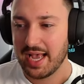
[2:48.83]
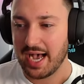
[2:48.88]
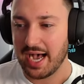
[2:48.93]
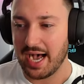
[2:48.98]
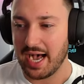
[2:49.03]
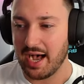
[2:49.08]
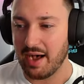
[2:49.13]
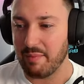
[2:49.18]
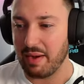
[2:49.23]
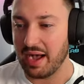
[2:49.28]

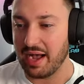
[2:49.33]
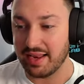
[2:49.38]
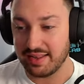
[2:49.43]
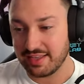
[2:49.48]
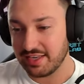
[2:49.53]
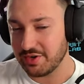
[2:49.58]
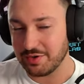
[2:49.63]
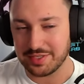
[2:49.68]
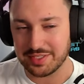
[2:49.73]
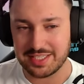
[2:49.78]

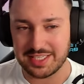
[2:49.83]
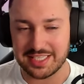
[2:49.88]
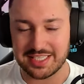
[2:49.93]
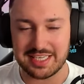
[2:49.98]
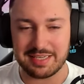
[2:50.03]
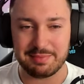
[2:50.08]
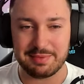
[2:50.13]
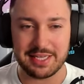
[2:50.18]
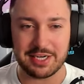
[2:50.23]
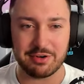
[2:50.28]
And then you can see the
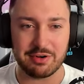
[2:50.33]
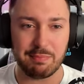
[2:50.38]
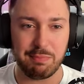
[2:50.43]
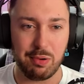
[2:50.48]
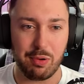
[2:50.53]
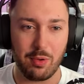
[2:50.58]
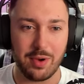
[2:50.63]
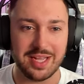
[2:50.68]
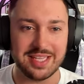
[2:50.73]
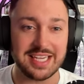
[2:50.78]
team leader in
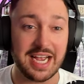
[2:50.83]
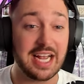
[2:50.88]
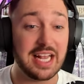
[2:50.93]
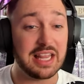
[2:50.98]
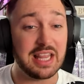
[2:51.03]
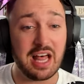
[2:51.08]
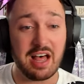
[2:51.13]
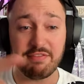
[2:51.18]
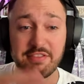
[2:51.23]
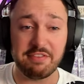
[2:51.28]
points. I
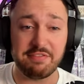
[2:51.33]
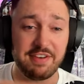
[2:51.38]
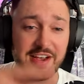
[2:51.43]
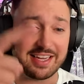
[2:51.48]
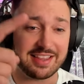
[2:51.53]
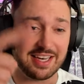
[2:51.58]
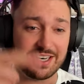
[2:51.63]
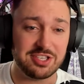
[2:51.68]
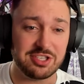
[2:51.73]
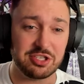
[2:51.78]
love the
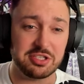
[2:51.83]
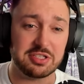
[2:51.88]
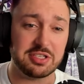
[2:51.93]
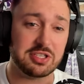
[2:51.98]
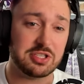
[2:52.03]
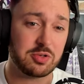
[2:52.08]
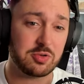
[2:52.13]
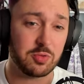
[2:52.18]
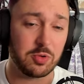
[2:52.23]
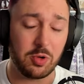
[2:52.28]
fact that it's just a
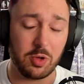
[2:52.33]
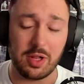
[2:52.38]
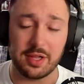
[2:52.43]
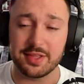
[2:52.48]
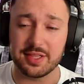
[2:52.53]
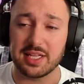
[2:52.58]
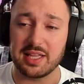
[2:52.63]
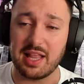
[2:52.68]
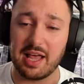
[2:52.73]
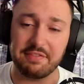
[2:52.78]
scroll
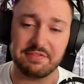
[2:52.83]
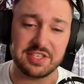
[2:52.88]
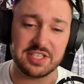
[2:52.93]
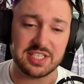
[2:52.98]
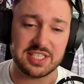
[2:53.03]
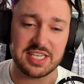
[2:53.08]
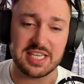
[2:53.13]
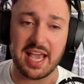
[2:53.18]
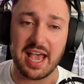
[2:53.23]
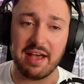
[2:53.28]
on the left to
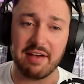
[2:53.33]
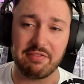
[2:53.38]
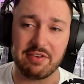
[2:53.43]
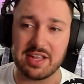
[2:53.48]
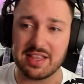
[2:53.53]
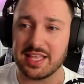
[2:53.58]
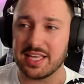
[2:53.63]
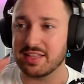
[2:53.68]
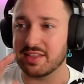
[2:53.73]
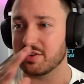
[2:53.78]
see
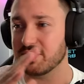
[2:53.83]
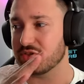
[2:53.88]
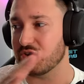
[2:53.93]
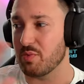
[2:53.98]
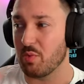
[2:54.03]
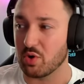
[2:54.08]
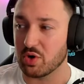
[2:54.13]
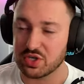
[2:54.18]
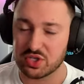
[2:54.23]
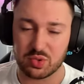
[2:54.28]
everything. There's
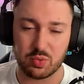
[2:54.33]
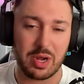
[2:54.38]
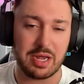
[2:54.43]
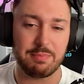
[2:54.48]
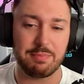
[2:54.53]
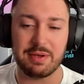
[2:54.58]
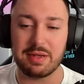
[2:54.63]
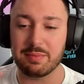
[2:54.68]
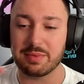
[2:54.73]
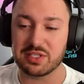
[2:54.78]
no more
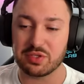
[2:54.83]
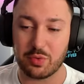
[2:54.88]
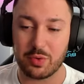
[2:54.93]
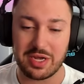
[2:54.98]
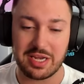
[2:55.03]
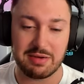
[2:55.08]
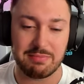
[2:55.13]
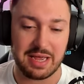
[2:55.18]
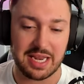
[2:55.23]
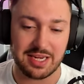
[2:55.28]
swiping
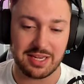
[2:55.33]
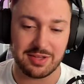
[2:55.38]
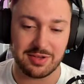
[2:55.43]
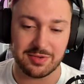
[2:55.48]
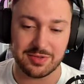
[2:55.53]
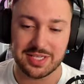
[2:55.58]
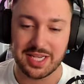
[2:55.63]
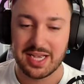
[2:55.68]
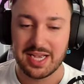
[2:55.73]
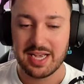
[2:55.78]
between
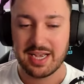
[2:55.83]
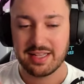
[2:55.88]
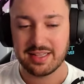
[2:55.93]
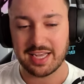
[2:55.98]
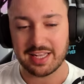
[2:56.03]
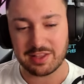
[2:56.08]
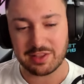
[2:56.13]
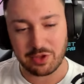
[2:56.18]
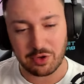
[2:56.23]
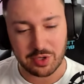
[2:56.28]
menus
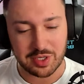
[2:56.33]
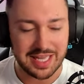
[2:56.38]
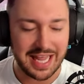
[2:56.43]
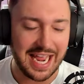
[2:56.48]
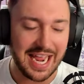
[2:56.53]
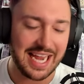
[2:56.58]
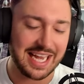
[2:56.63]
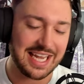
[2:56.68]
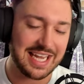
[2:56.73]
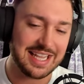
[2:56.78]
that look
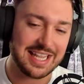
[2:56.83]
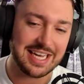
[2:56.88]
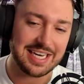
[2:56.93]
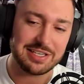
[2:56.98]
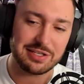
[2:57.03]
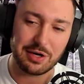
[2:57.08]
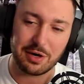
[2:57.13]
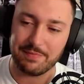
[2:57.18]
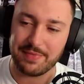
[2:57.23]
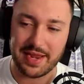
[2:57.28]
laggy,
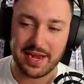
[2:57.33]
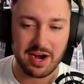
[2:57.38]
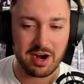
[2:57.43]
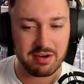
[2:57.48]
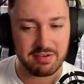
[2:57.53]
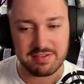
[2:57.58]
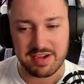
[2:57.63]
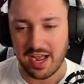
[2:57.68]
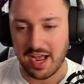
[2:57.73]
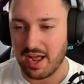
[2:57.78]
they
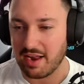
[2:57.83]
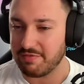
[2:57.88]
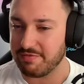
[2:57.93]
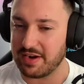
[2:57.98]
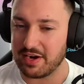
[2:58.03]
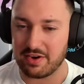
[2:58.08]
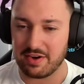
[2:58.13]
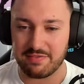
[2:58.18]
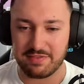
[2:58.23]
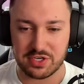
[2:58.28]
are not
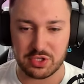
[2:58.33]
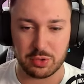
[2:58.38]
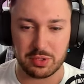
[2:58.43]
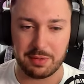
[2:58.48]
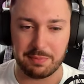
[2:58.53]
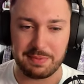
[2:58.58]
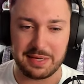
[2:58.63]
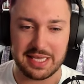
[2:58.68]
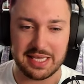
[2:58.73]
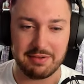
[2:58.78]
very
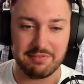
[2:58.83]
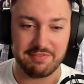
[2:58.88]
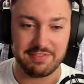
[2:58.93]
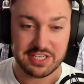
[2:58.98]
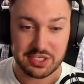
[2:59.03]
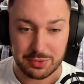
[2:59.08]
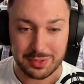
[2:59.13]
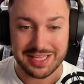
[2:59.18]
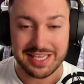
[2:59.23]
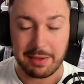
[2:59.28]

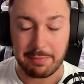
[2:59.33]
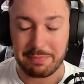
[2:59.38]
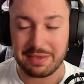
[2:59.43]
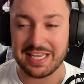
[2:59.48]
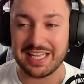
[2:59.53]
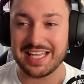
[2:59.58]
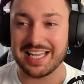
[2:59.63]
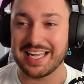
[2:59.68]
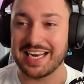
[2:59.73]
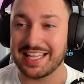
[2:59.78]
visually appealing.